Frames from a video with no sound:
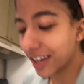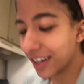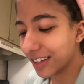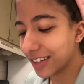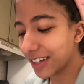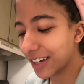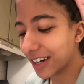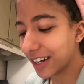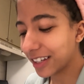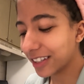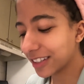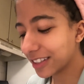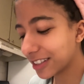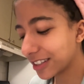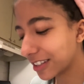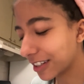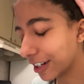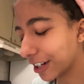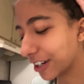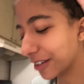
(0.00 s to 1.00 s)
Yeah,
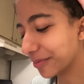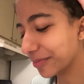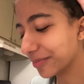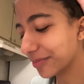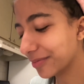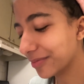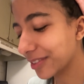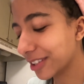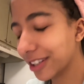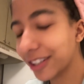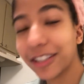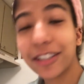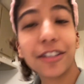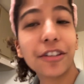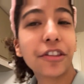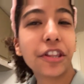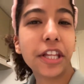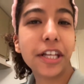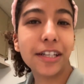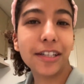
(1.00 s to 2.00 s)
that's um, the little
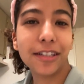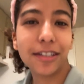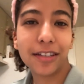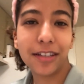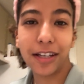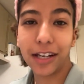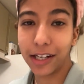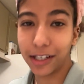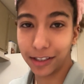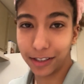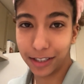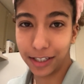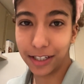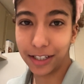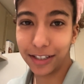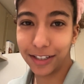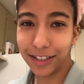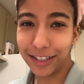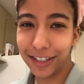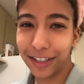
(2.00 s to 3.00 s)
things that I
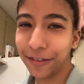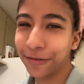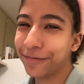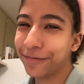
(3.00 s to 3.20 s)
like.